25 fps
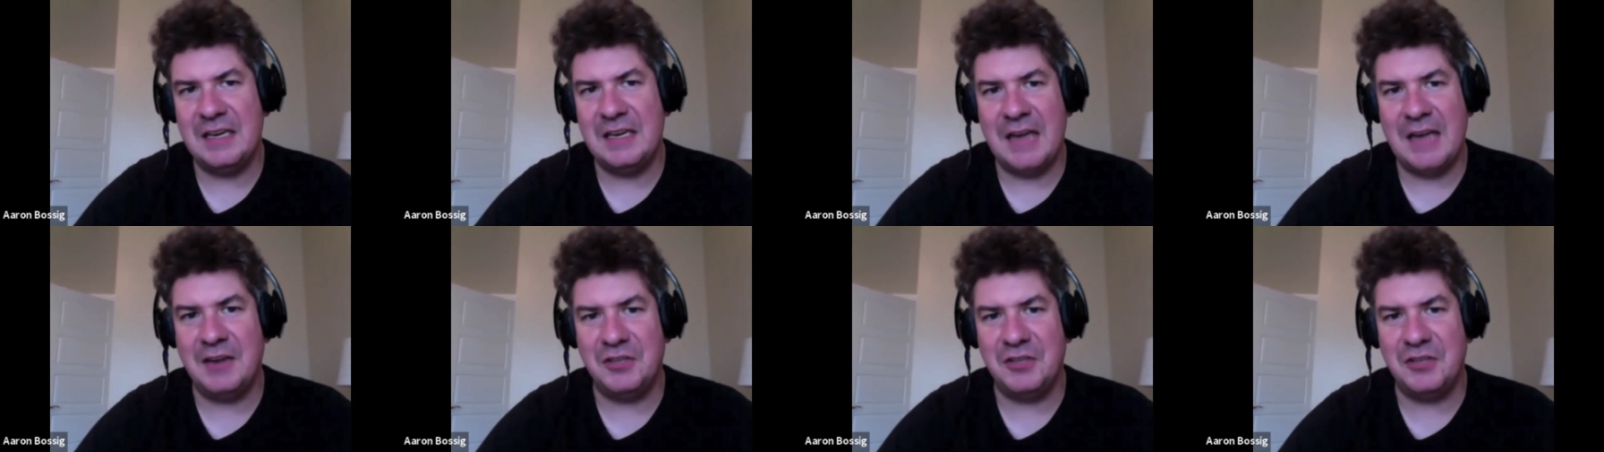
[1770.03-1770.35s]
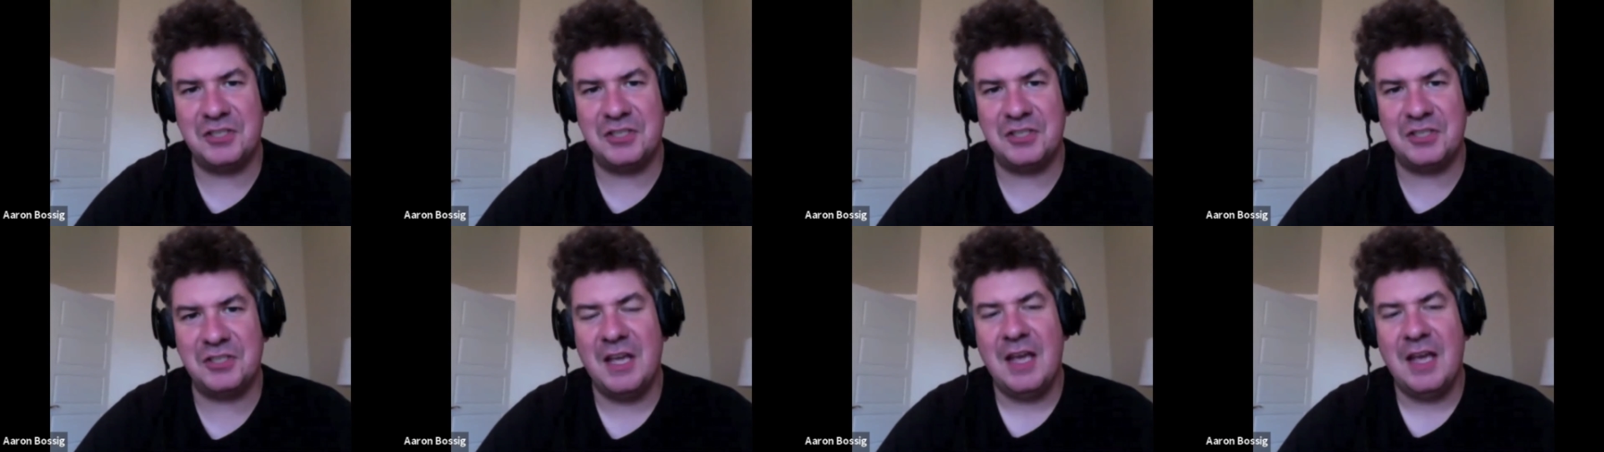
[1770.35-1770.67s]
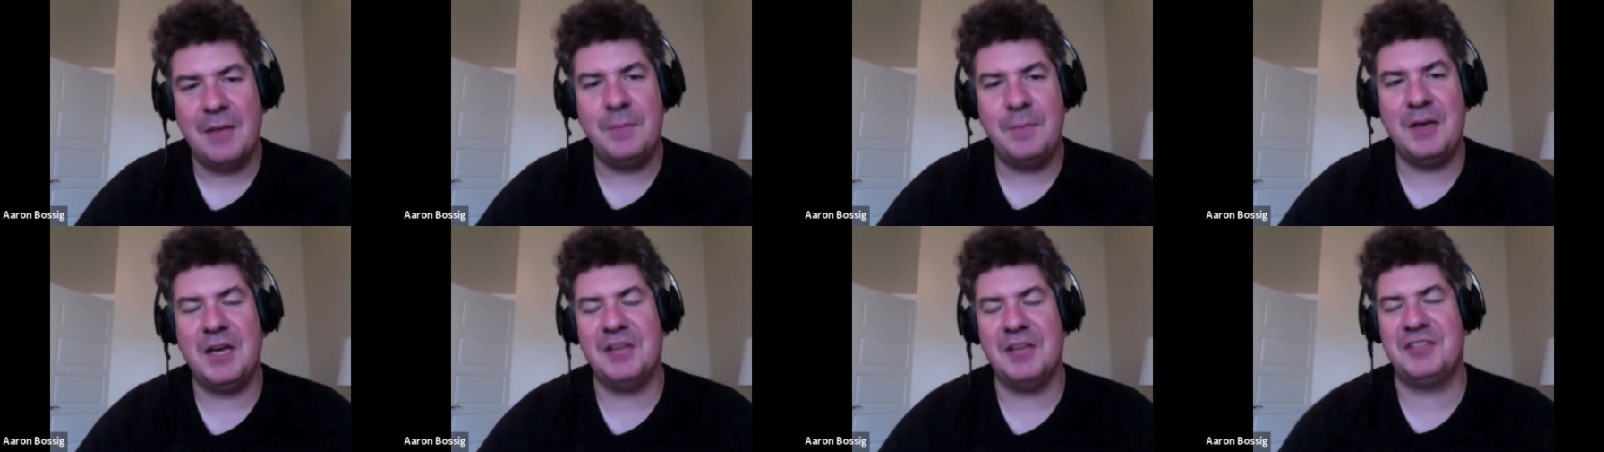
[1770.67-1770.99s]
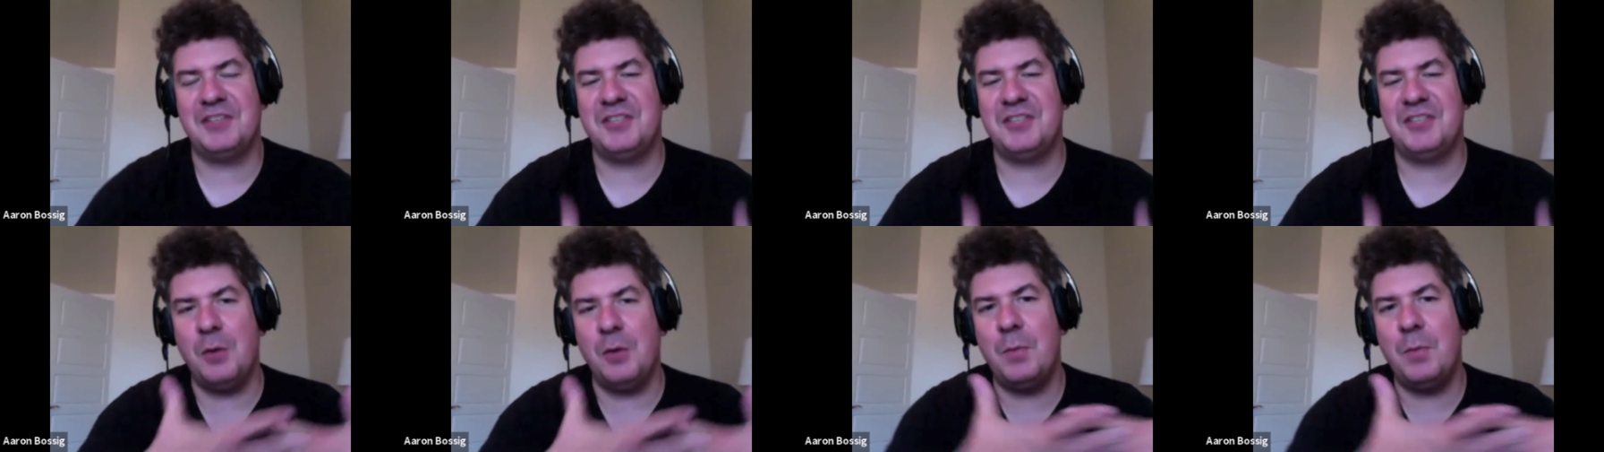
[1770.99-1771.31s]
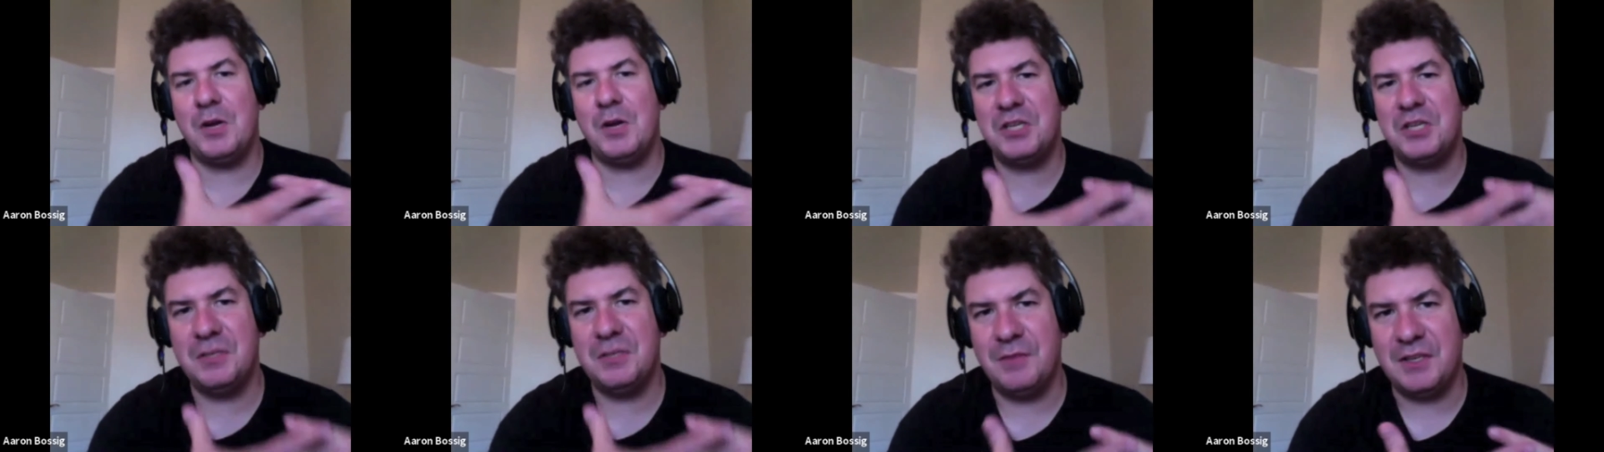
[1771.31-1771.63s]
and just because so
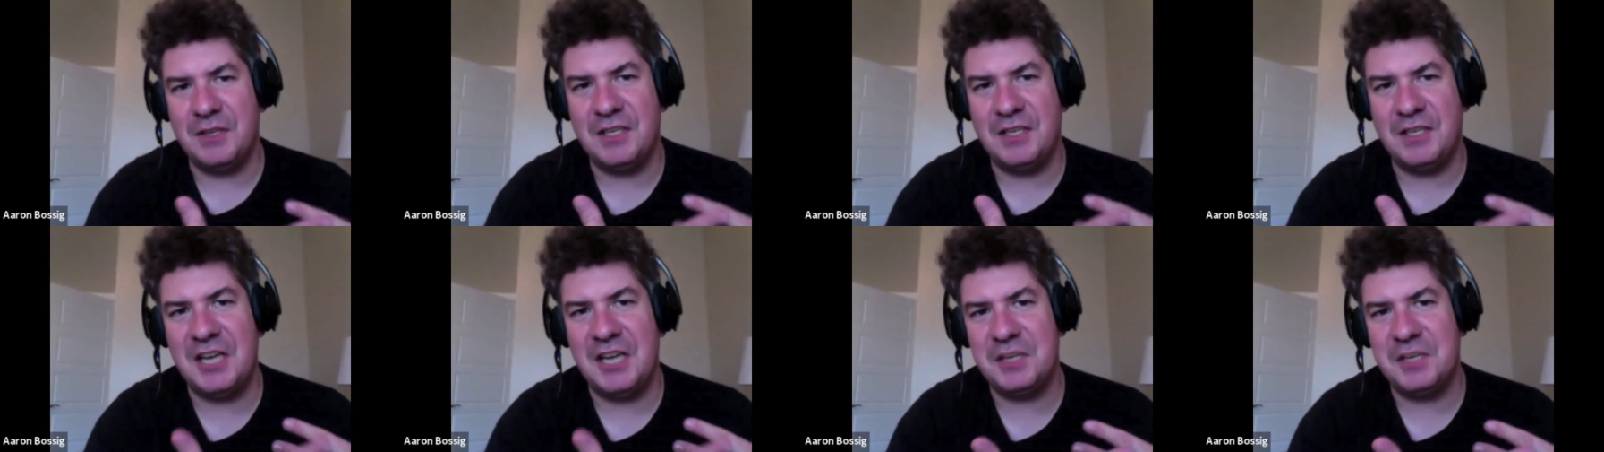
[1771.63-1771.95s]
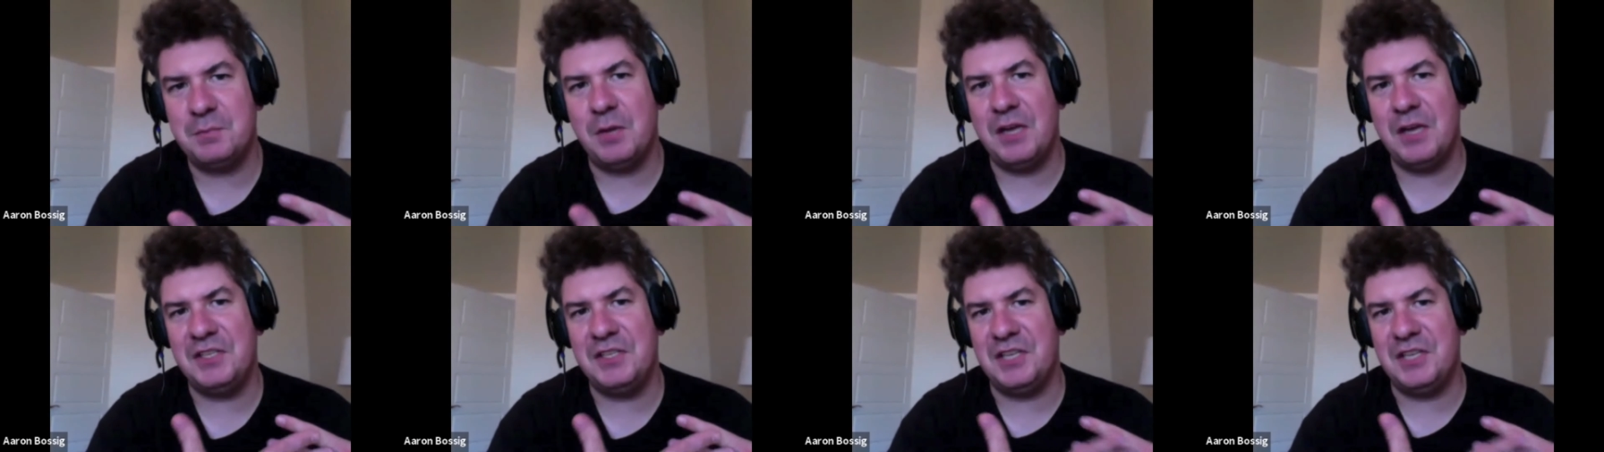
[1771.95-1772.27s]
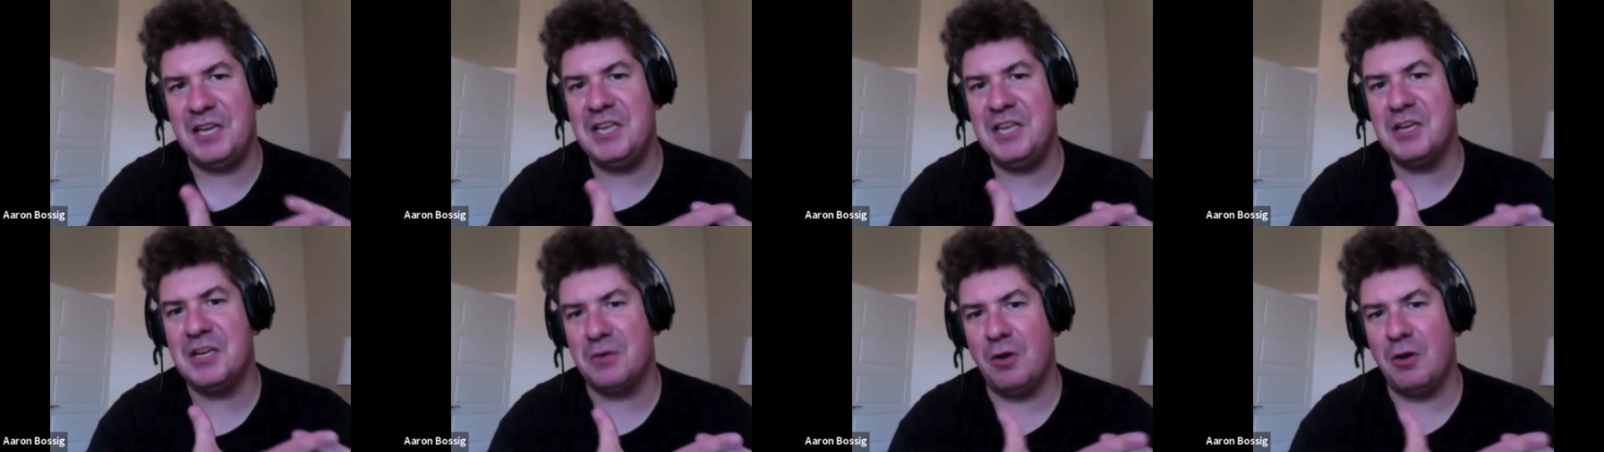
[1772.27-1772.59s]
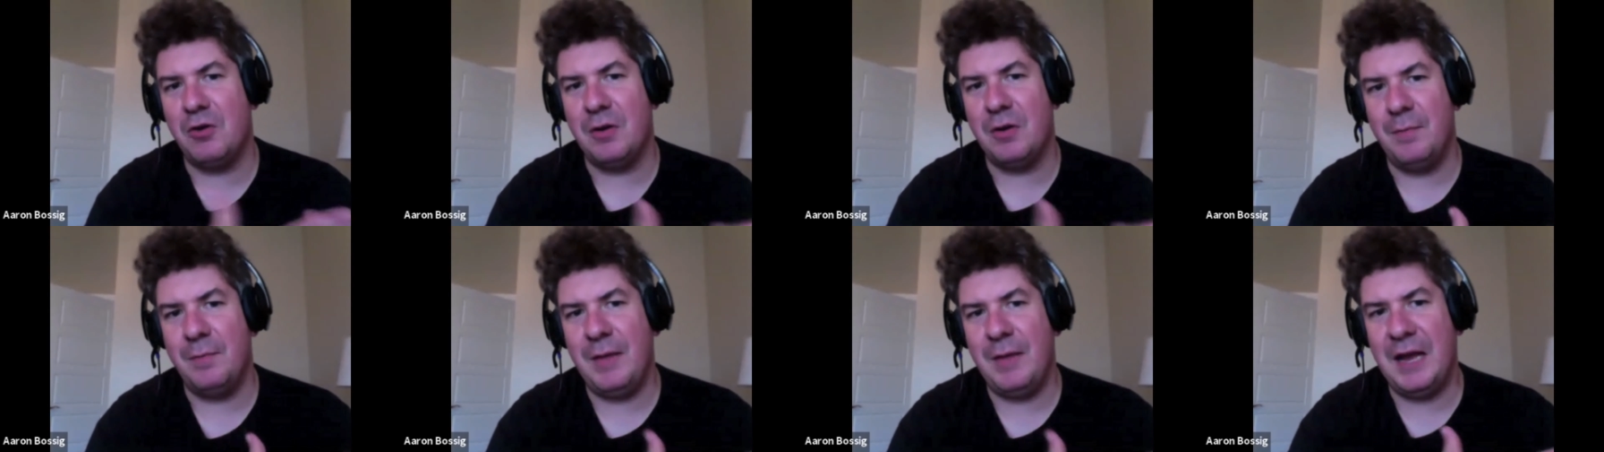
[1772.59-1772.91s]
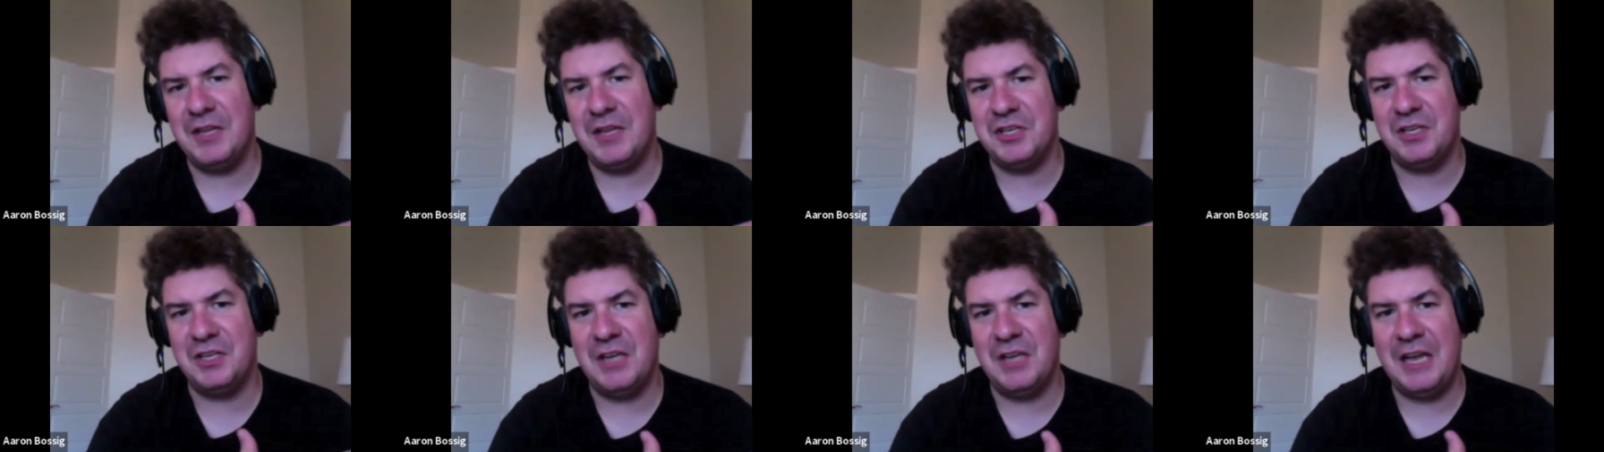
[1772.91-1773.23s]
much of it takes place in your own
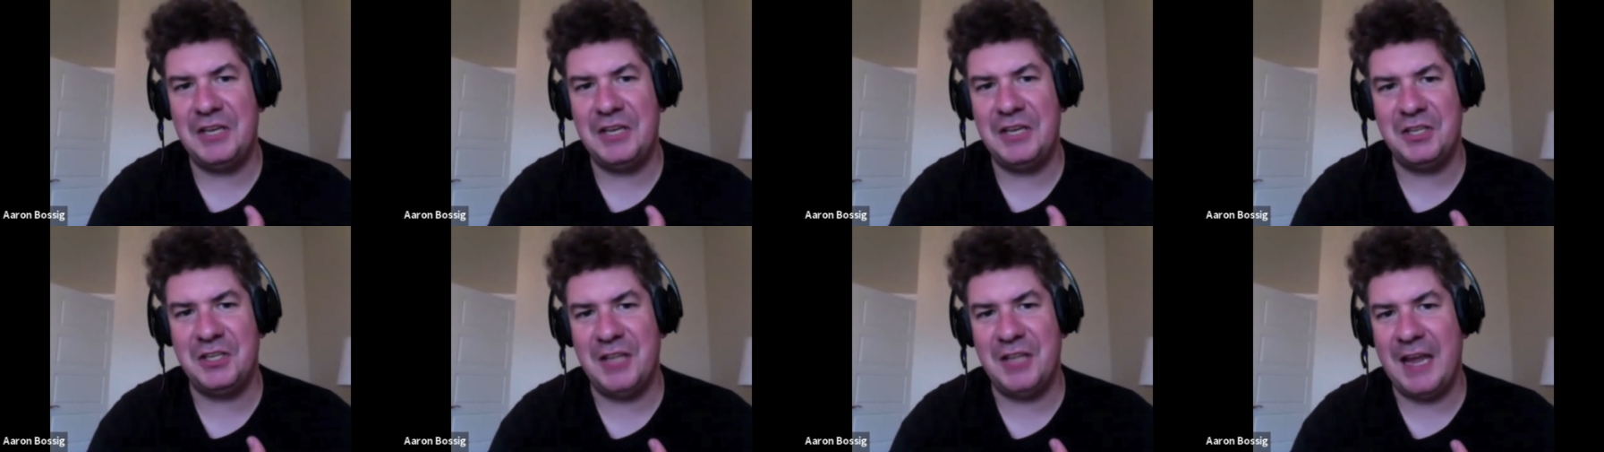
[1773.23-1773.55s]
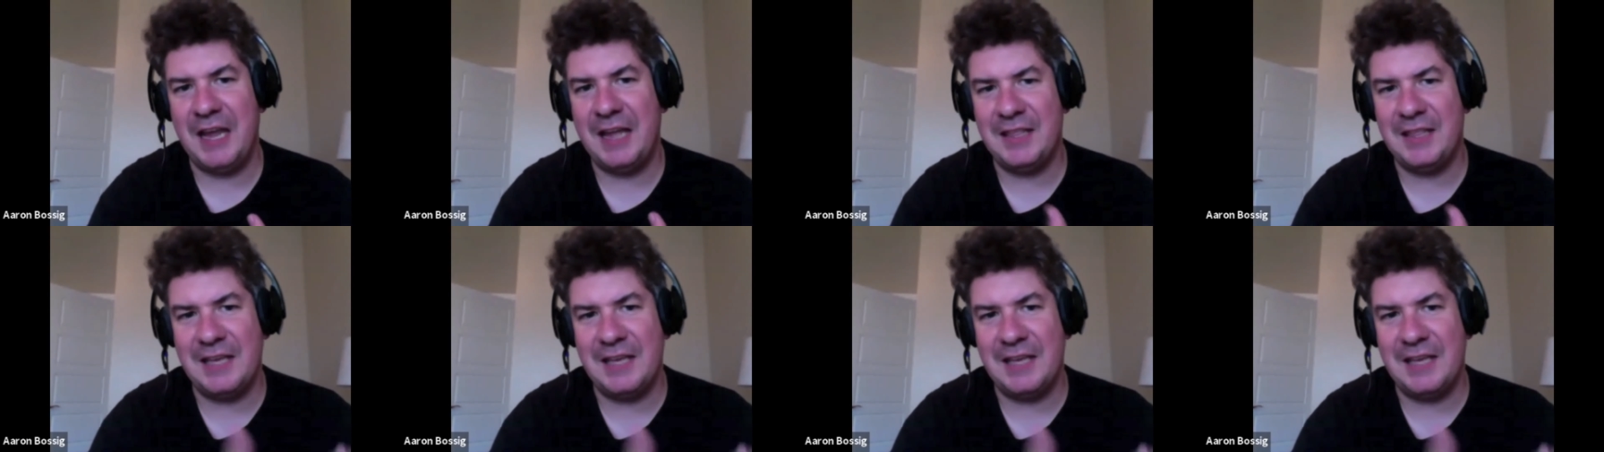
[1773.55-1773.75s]
imagination, they,